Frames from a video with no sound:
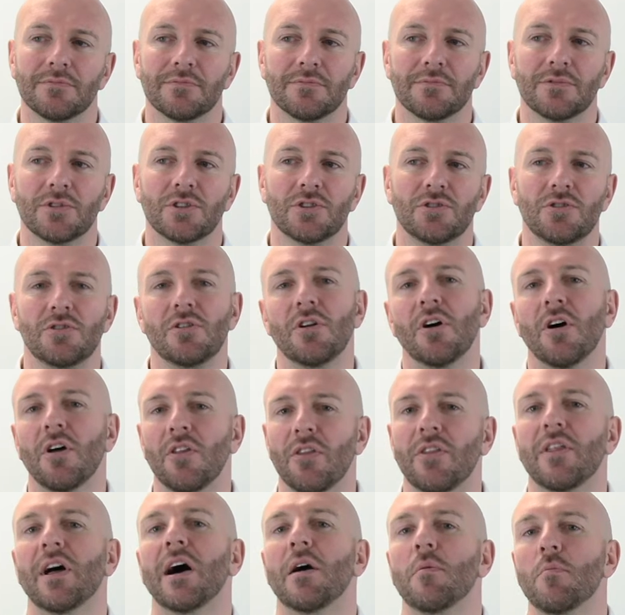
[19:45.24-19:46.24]
there's not
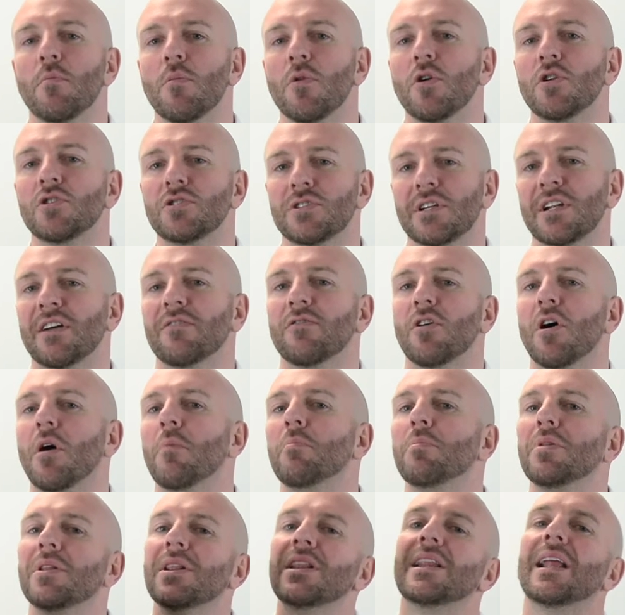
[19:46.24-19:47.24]
that much that I've got
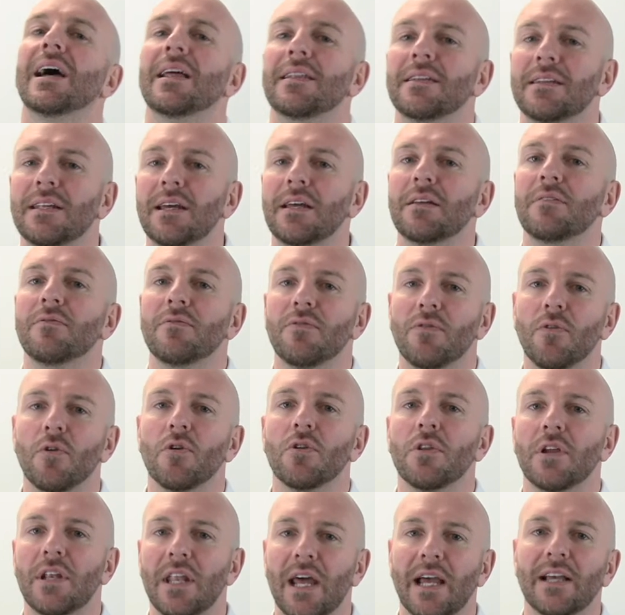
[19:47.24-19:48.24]
planned in for
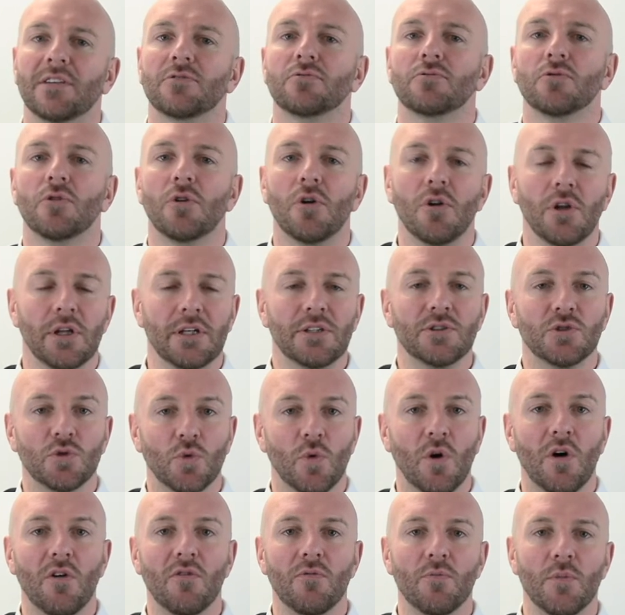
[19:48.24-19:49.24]
the next rolling
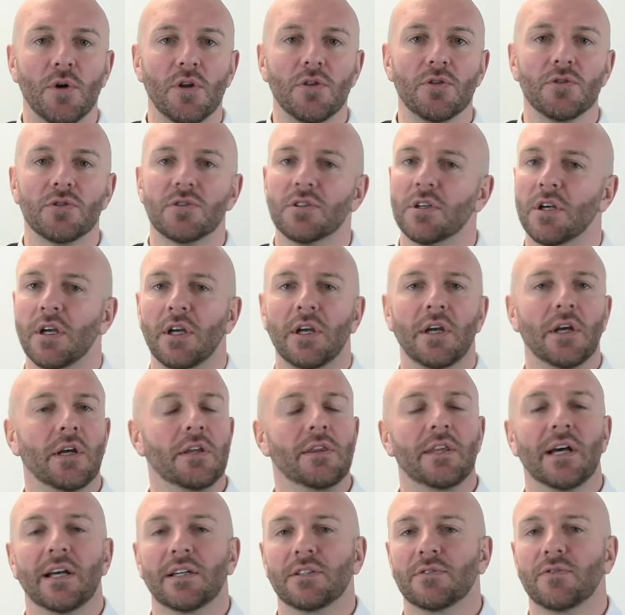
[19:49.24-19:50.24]
12 months.
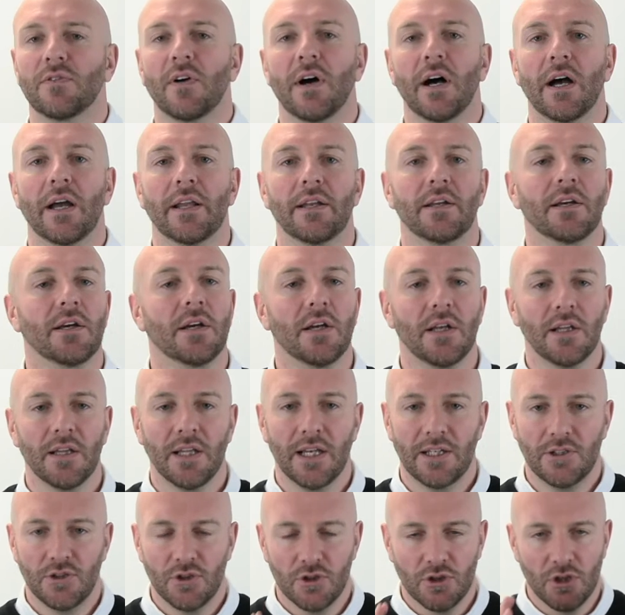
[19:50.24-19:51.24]
That's fine.
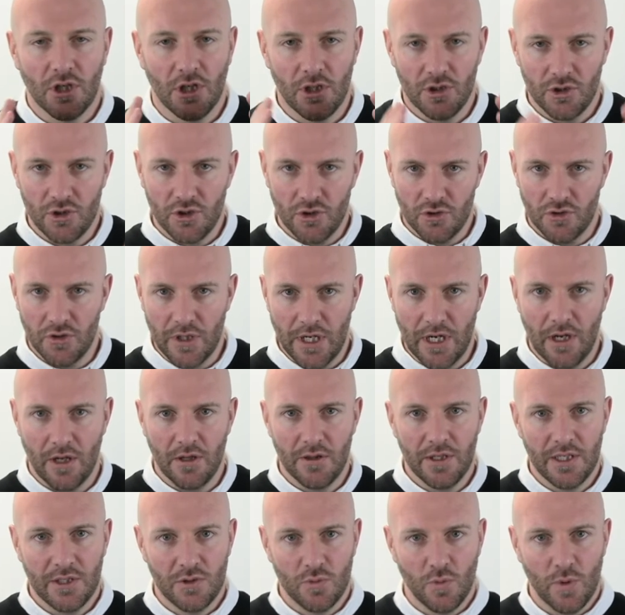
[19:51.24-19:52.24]
Let's just concentrate on
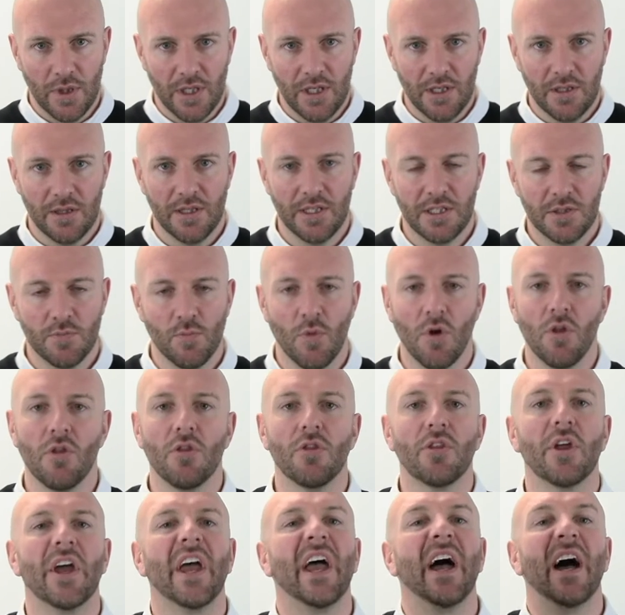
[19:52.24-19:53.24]
this week and this
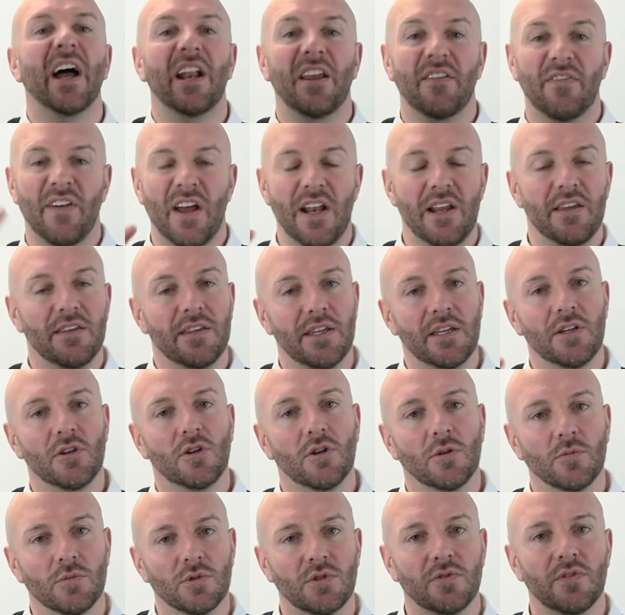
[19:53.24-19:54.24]
month, and if anything
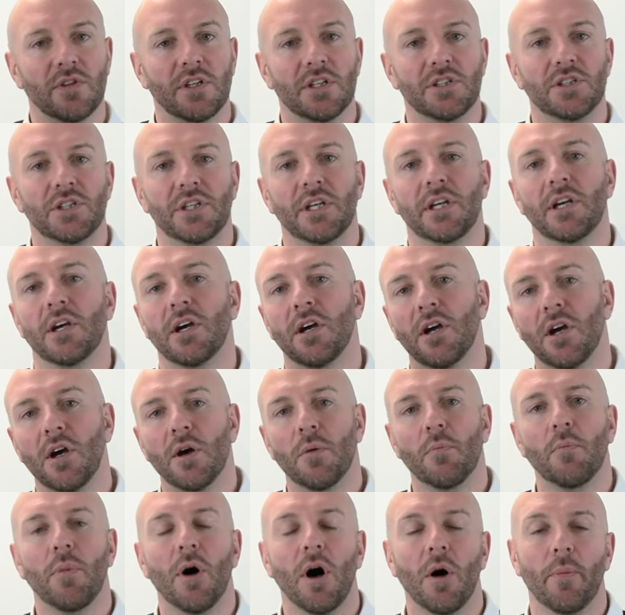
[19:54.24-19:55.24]
comes for this year,
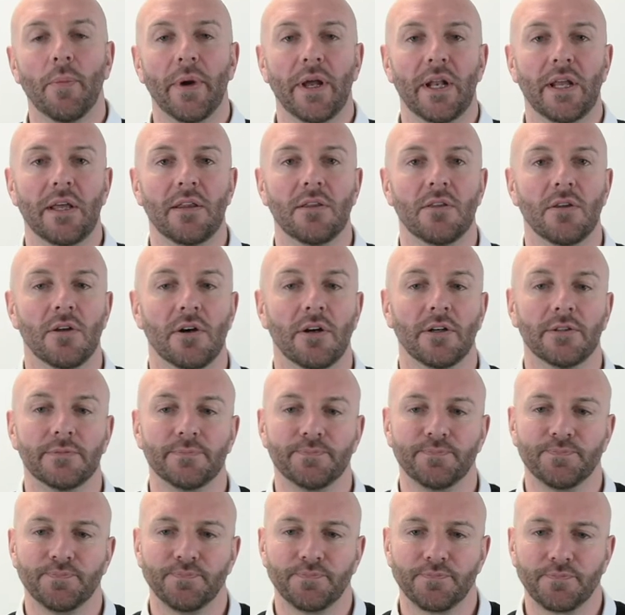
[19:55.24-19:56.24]
pop it in there.
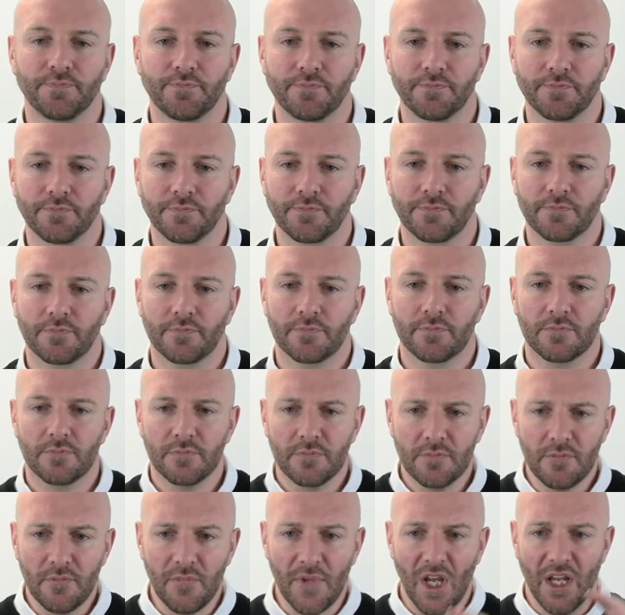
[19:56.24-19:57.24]

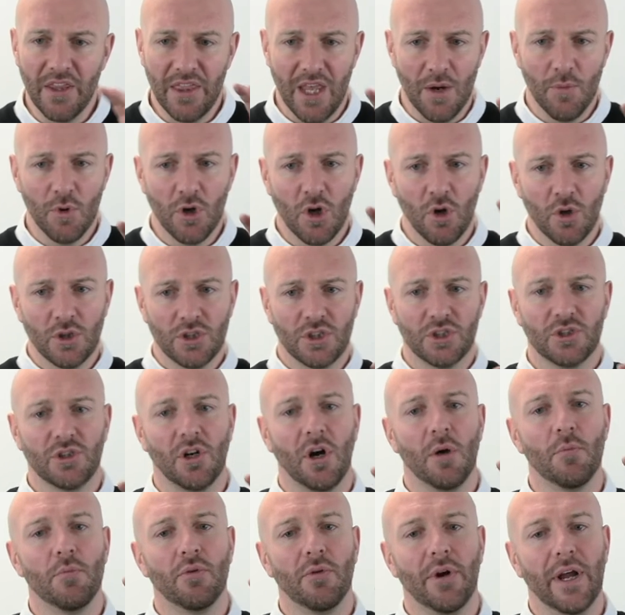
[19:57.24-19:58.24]
And then we're going to
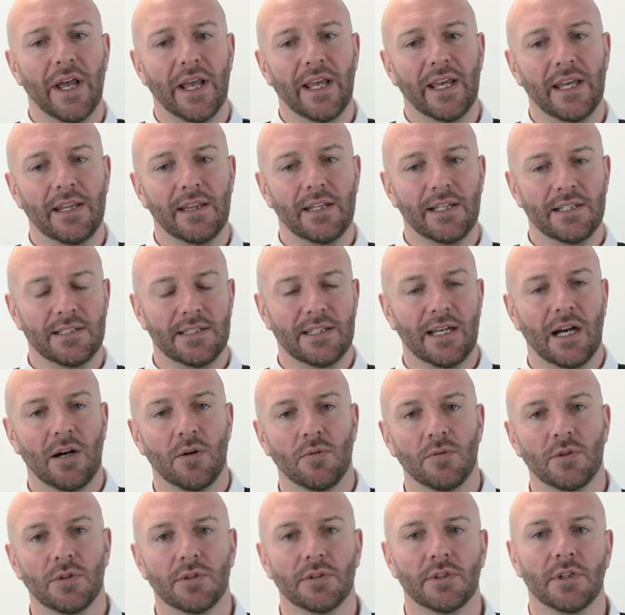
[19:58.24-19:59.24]
start breaking this
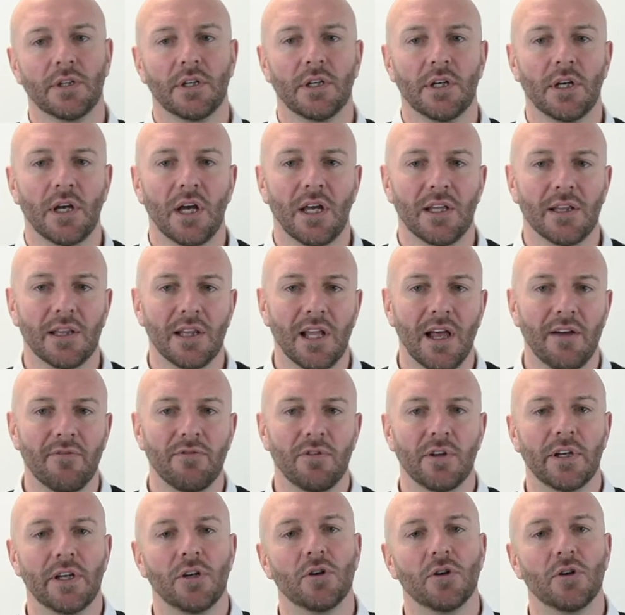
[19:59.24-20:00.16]
down and leveling